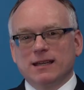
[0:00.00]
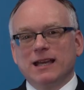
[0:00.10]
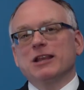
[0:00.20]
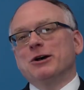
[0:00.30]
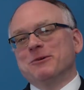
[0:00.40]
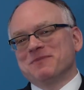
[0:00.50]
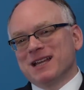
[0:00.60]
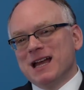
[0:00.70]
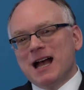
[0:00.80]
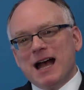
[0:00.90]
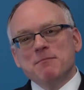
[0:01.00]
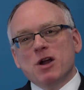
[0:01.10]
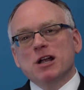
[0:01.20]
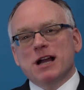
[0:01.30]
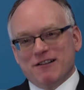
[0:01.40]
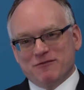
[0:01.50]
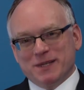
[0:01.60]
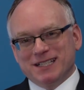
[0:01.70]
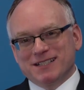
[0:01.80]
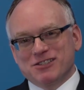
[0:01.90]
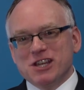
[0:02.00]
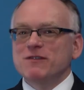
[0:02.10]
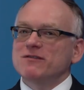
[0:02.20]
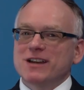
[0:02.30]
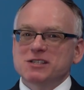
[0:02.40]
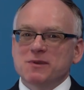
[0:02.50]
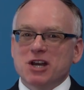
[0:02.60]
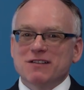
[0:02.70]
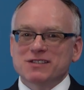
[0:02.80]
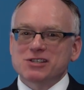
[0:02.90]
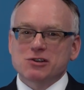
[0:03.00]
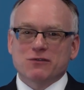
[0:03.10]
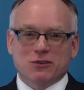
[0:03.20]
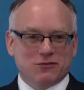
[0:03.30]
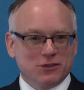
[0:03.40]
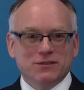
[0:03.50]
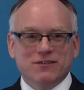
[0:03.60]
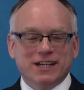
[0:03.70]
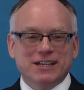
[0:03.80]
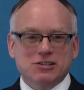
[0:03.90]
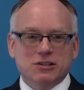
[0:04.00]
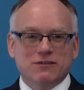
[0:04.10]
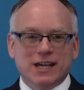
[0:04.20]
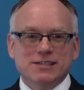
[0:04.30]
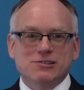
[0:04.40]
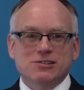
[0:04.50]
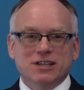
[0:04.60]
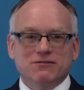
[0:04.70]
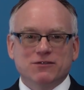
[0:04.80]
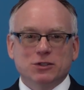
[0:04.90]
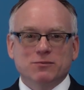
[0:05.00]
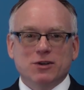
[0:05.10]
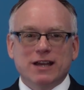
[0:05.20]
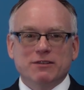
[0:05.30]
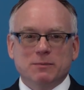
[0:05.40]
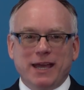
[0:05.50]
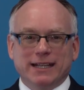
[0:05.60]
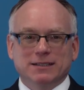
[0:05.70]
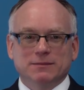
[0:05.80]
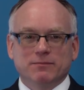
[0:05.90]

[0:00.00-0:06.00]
Hello, I'm Mark Hoffman, Chief Investment Officer for Fulton Financial Advisors and Fulton Private Bank.